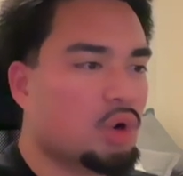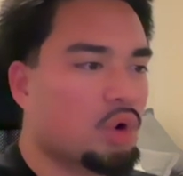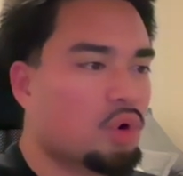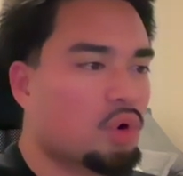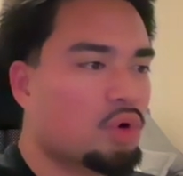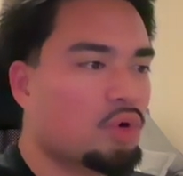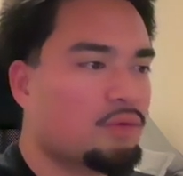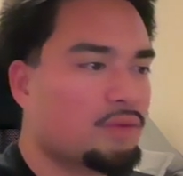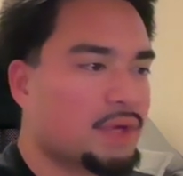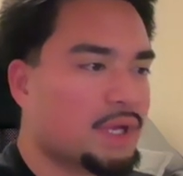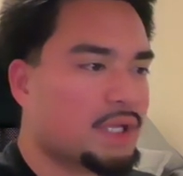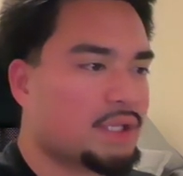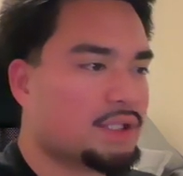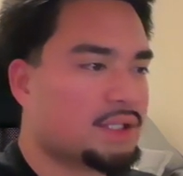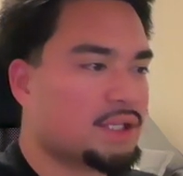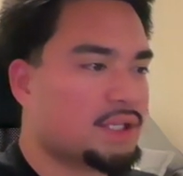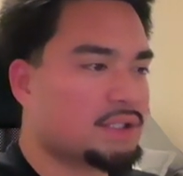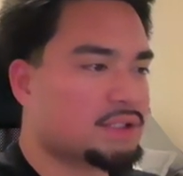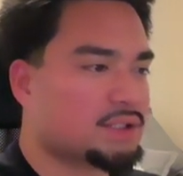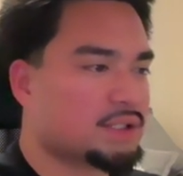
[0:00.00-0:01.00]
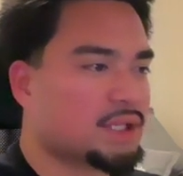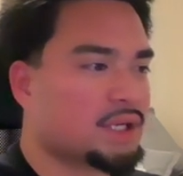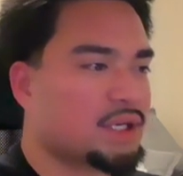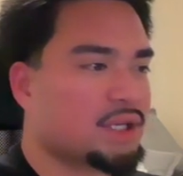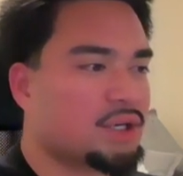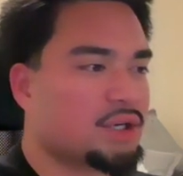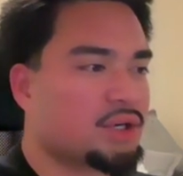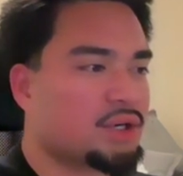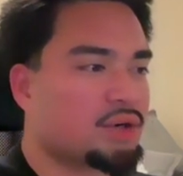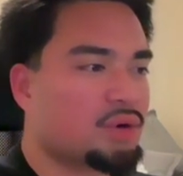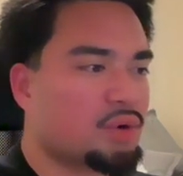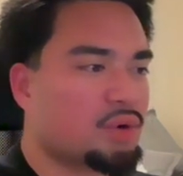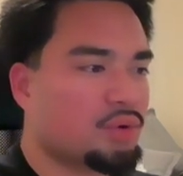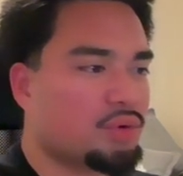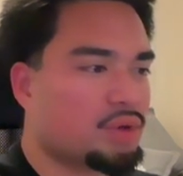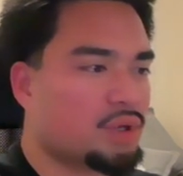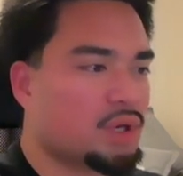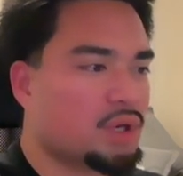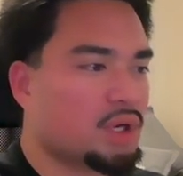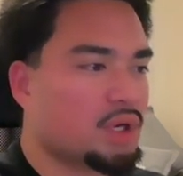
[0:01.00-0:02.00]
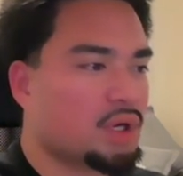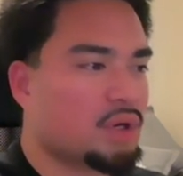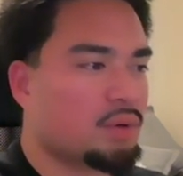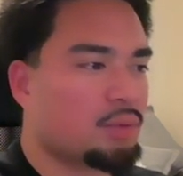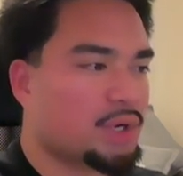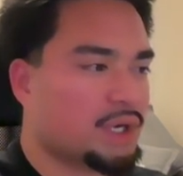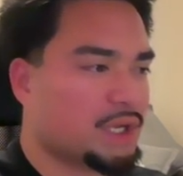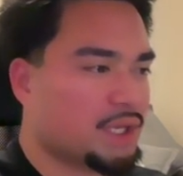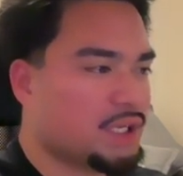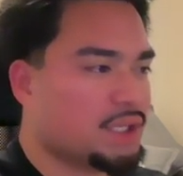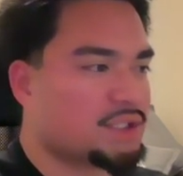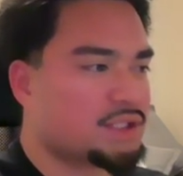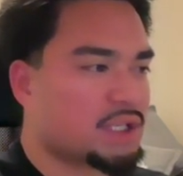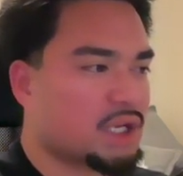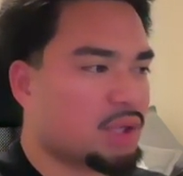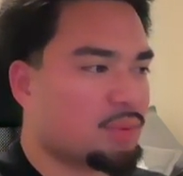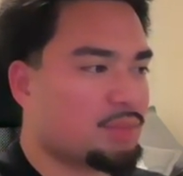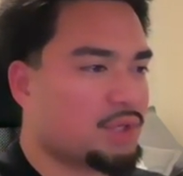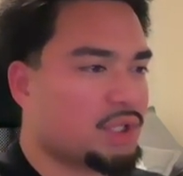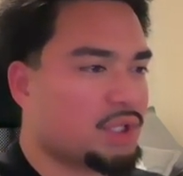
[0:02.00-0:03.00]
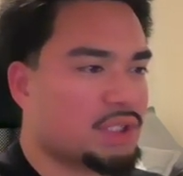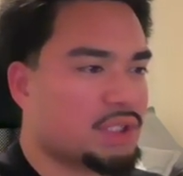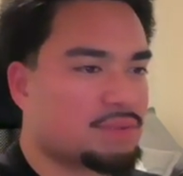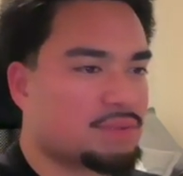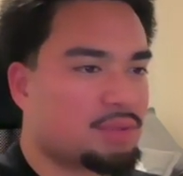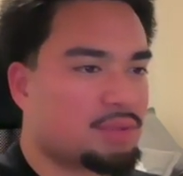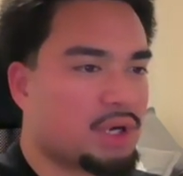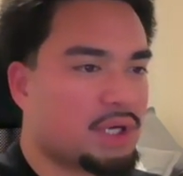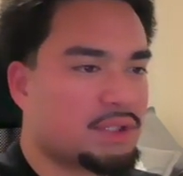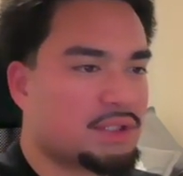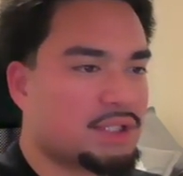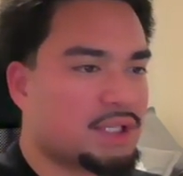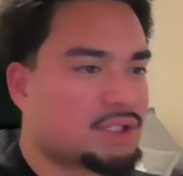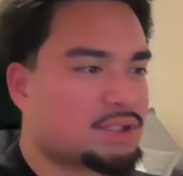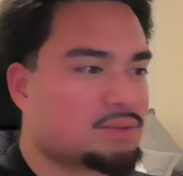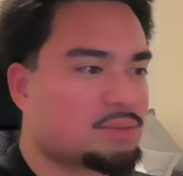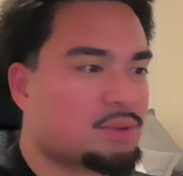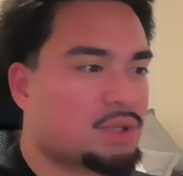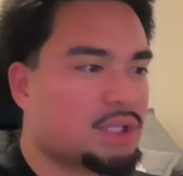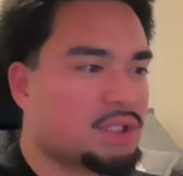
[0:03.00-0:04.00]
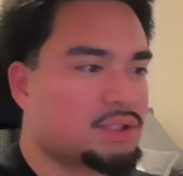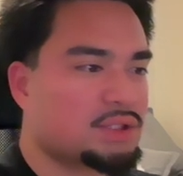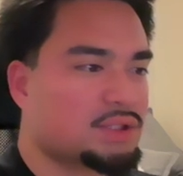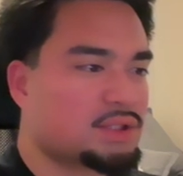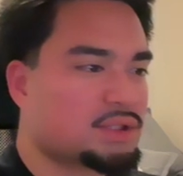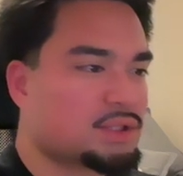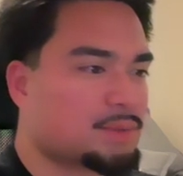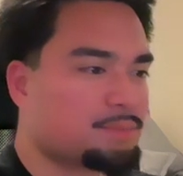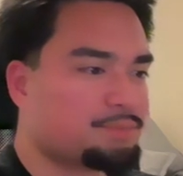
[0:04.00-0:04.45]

O of n is linear growth, where each element is processed once.